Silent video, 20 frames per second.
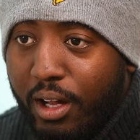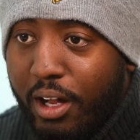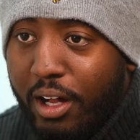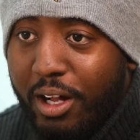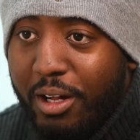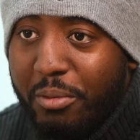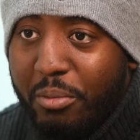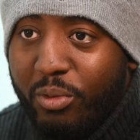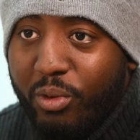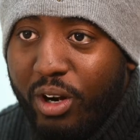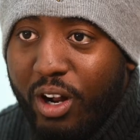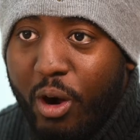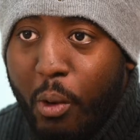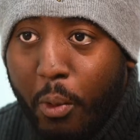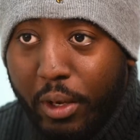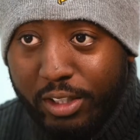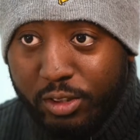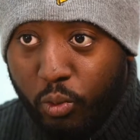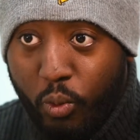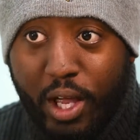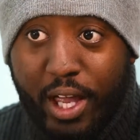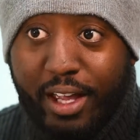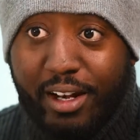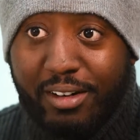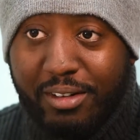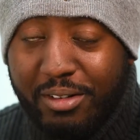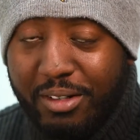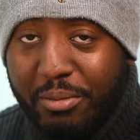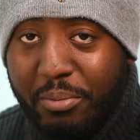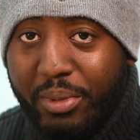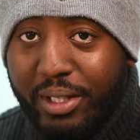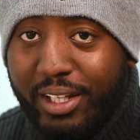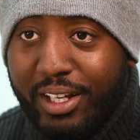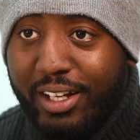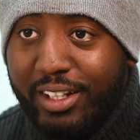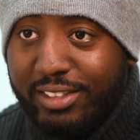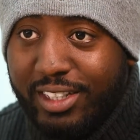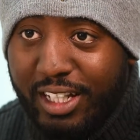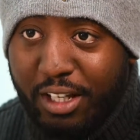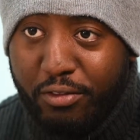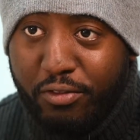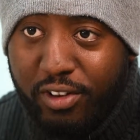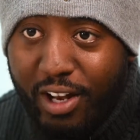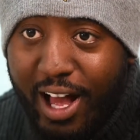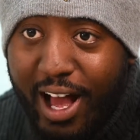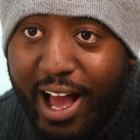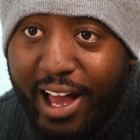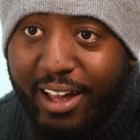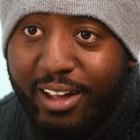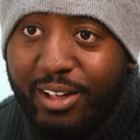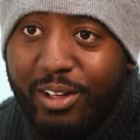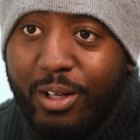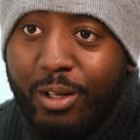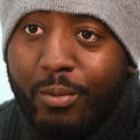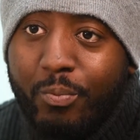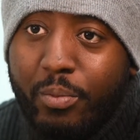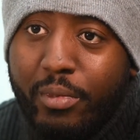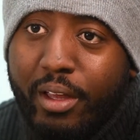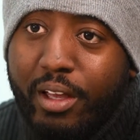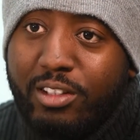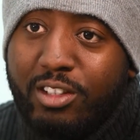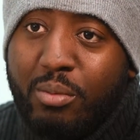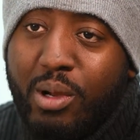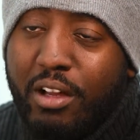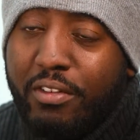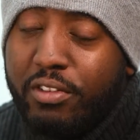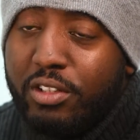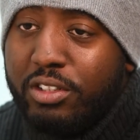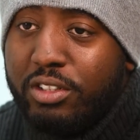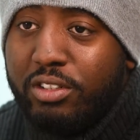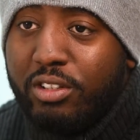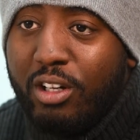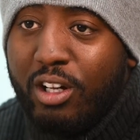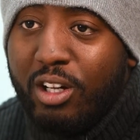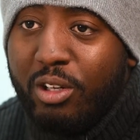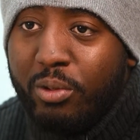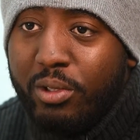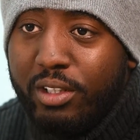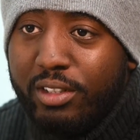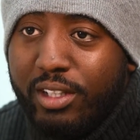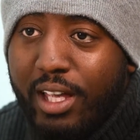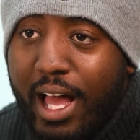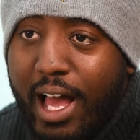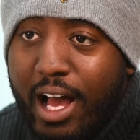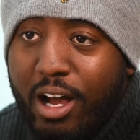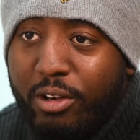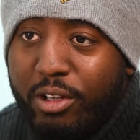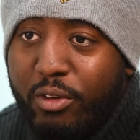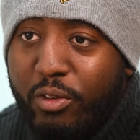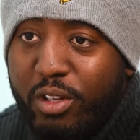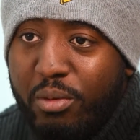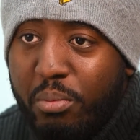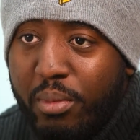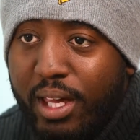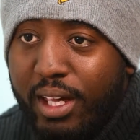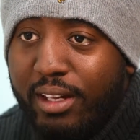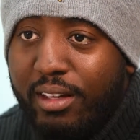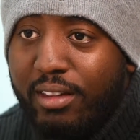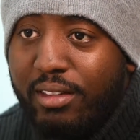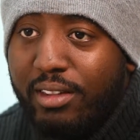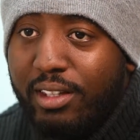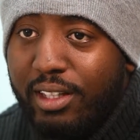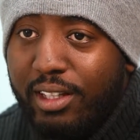would always win because they could fly. And so my first thought was, how could we make